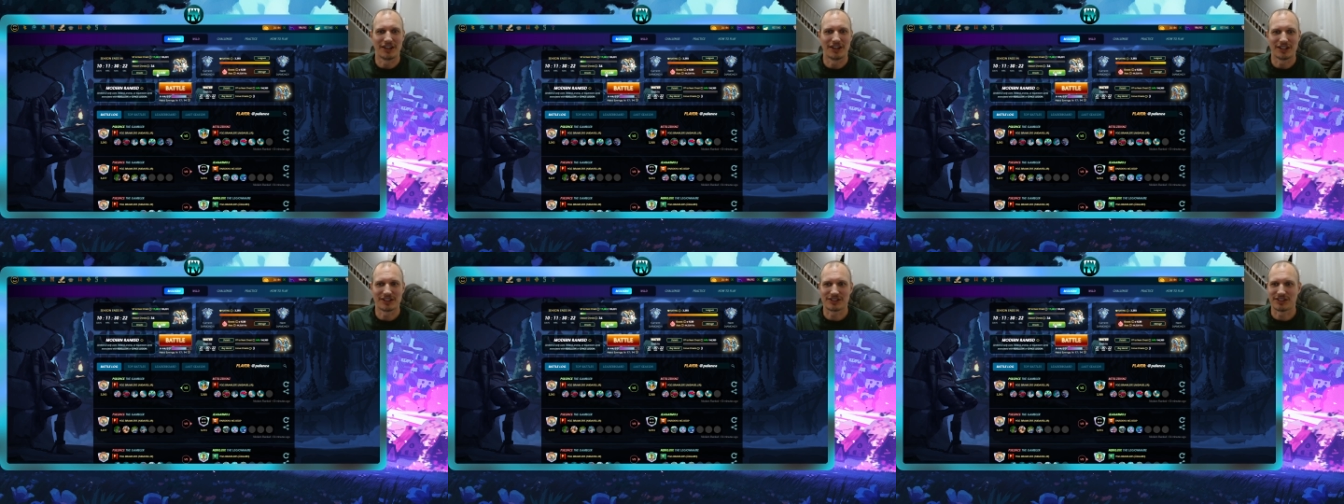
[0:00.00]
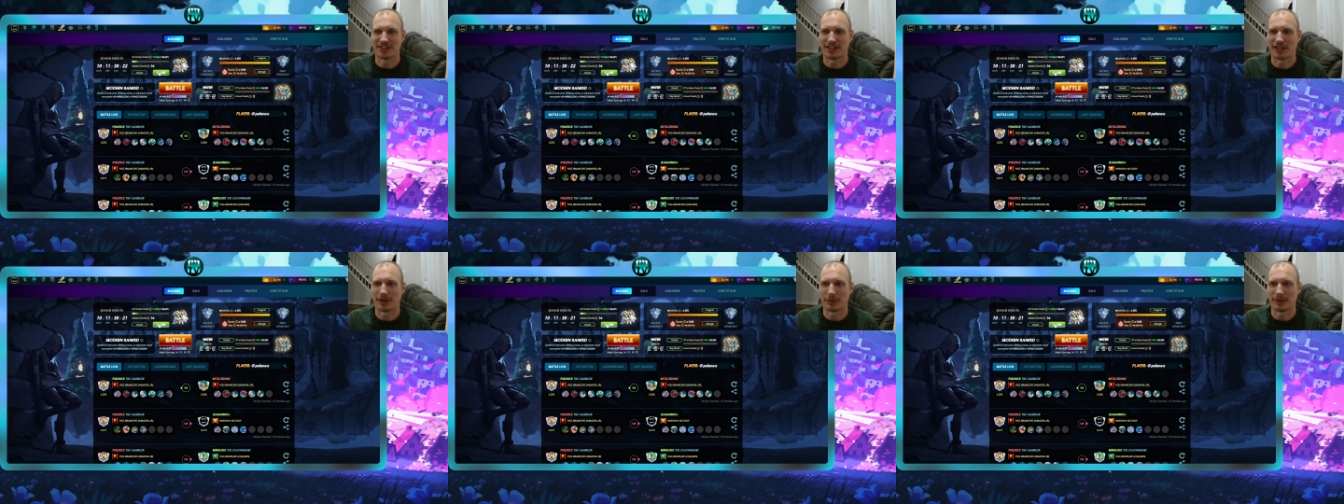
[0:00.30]
let's
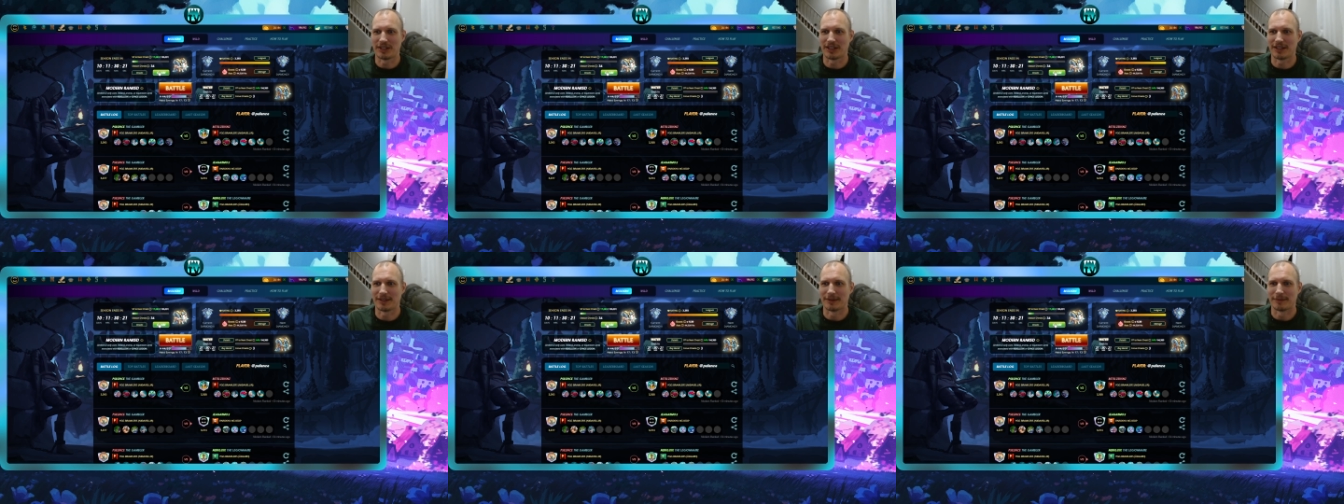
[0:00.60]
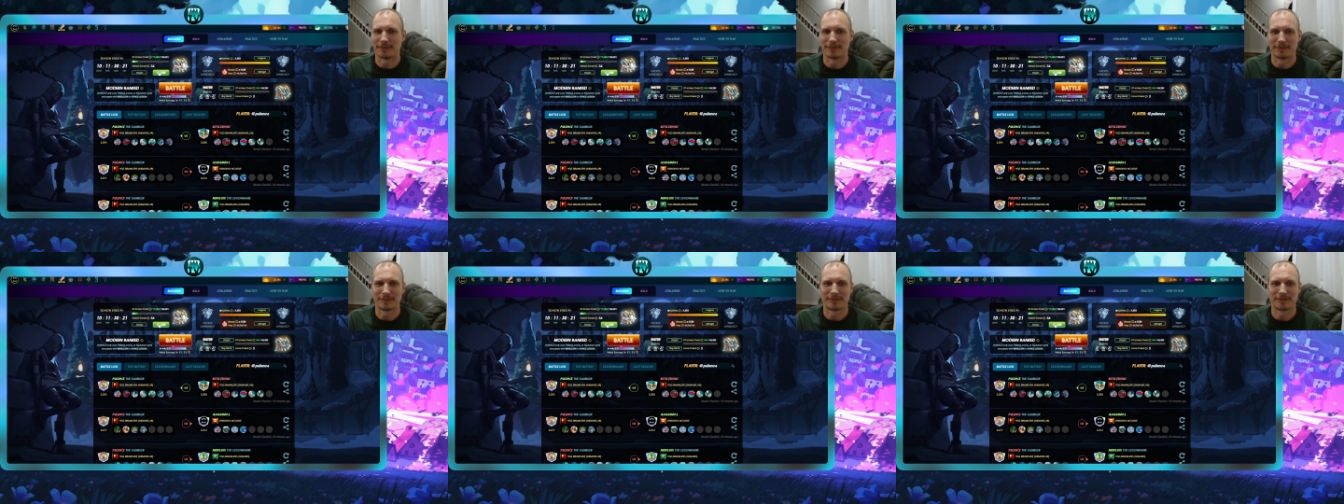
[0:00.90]
see how we did.
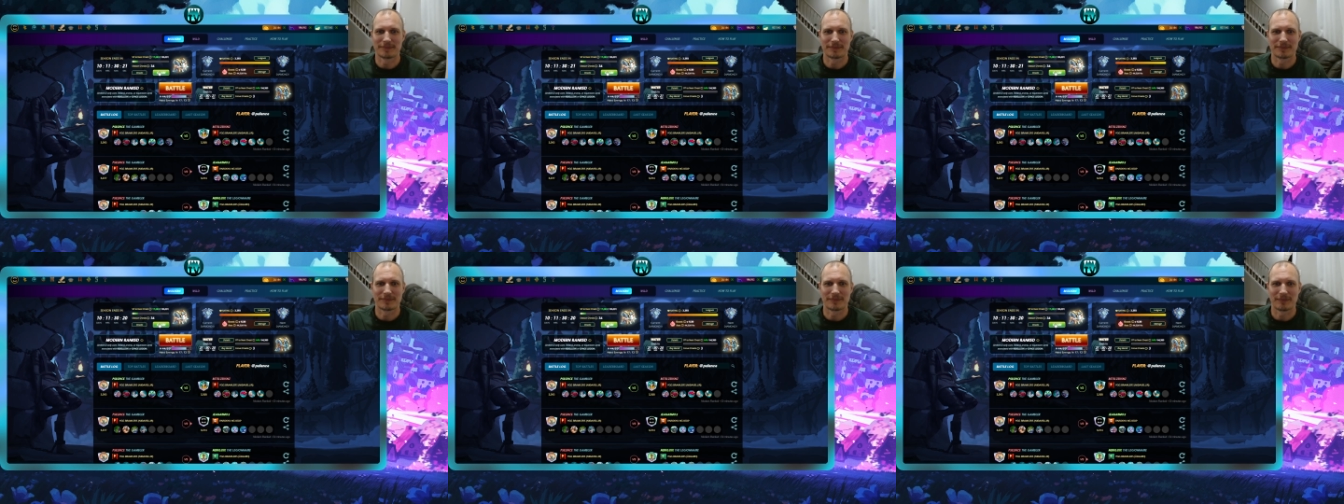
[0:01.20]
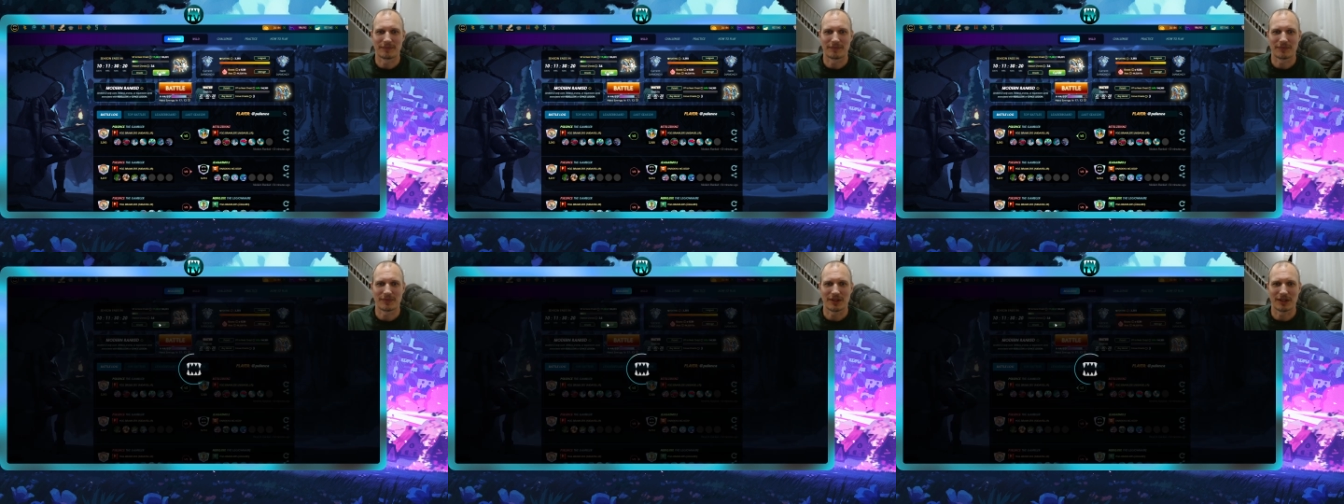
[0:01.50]

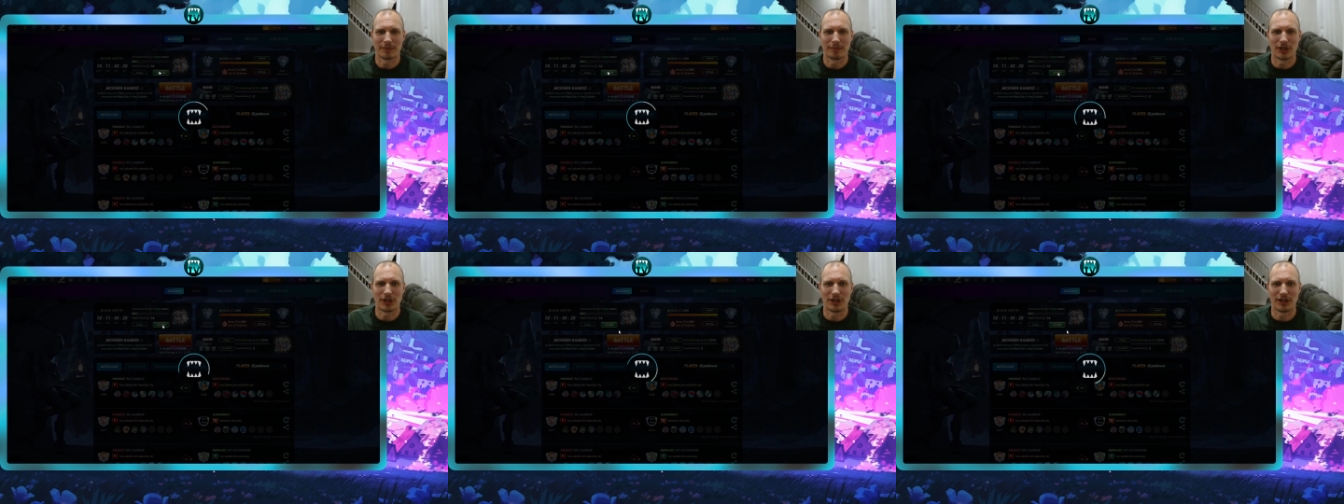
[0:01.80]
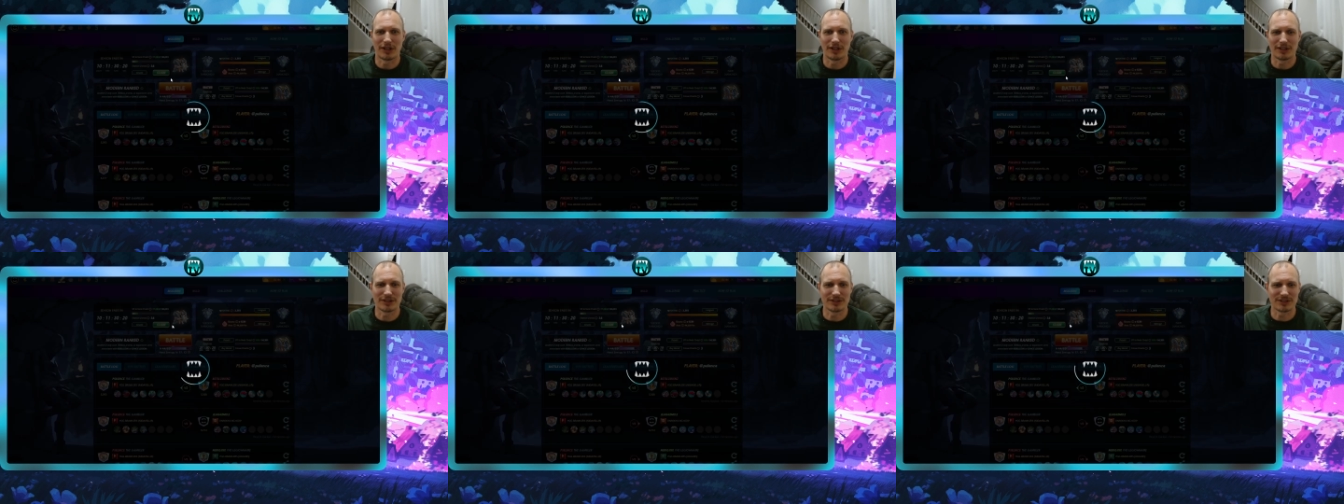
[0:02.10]
Come
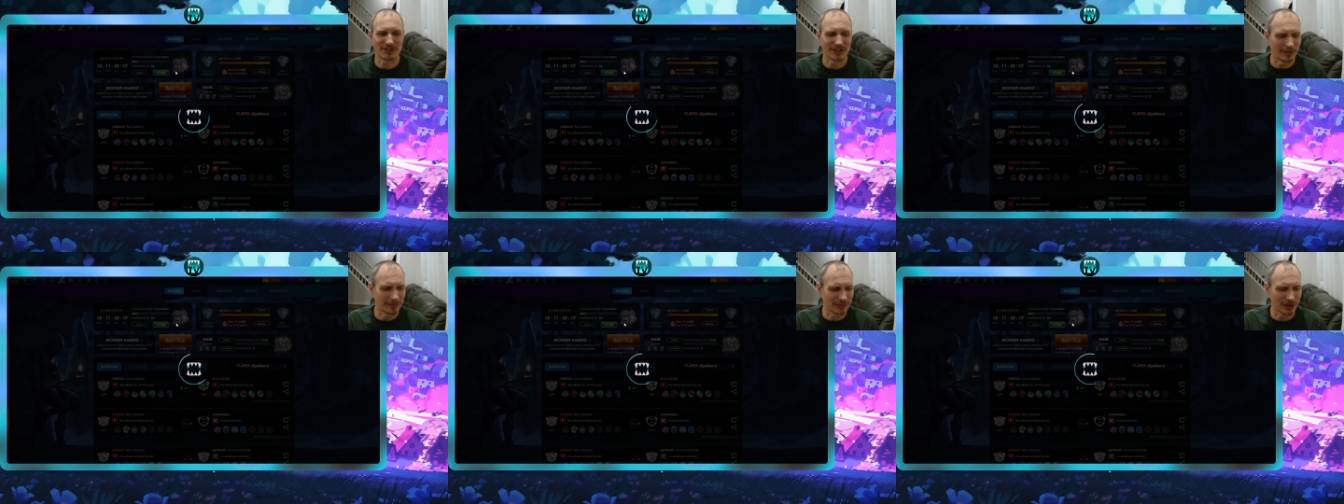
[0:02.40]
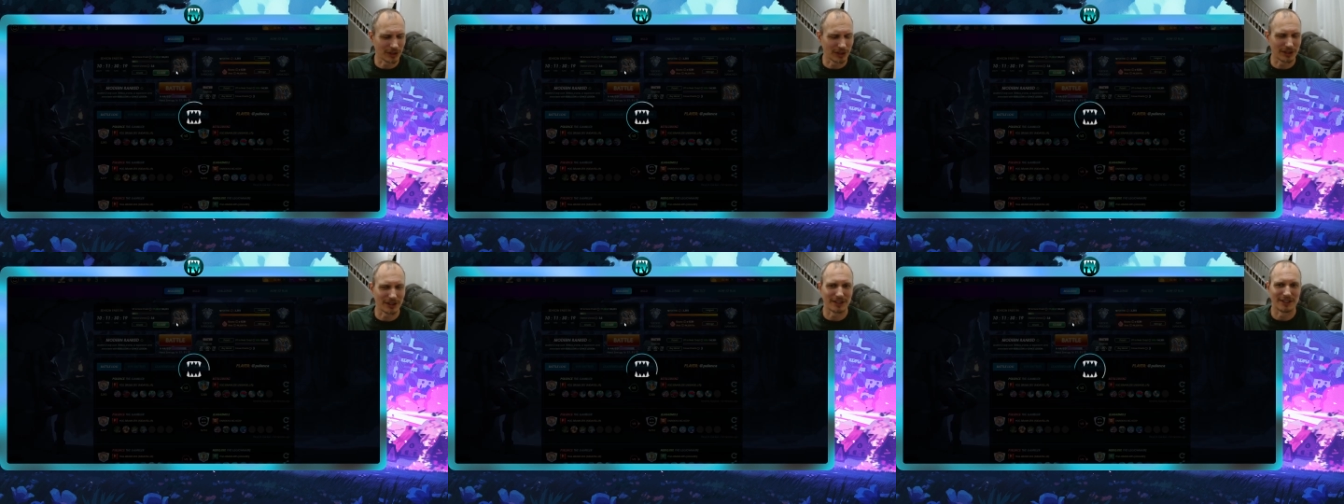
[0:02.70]
on,
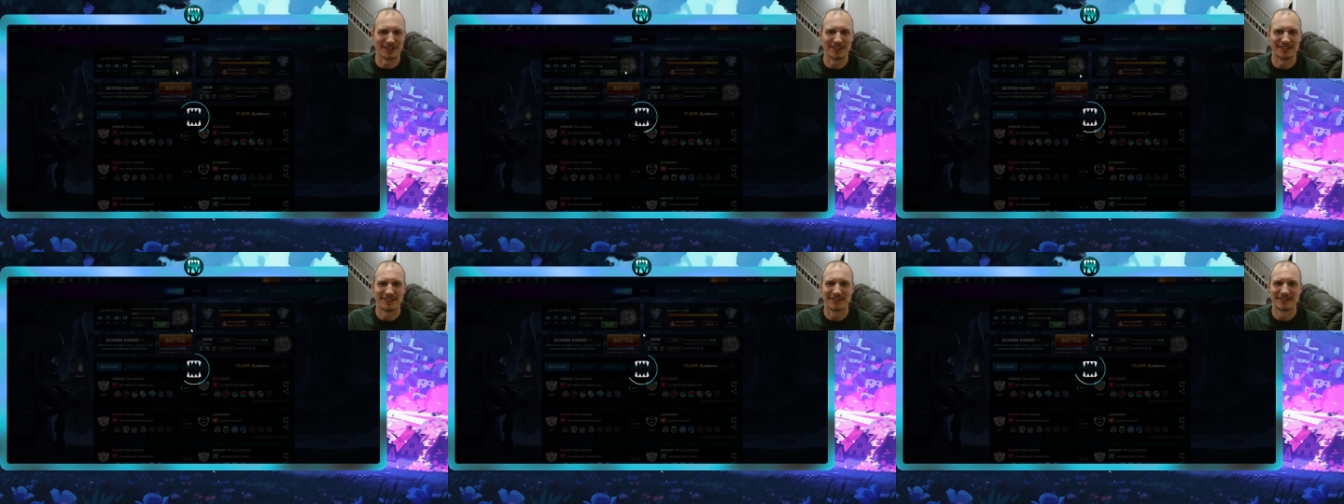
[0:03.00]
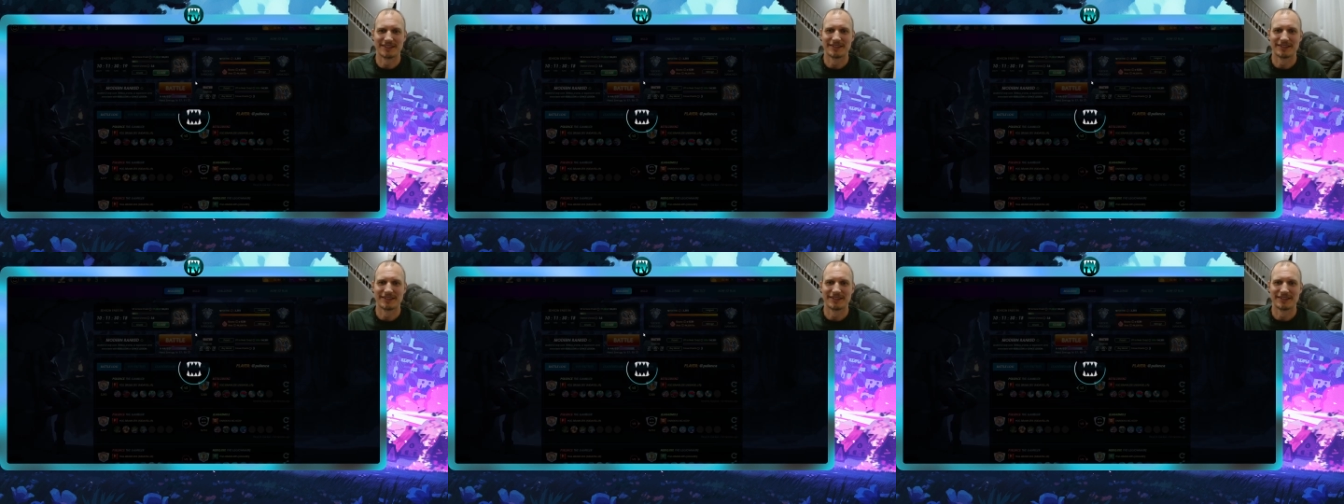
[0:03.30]
something good.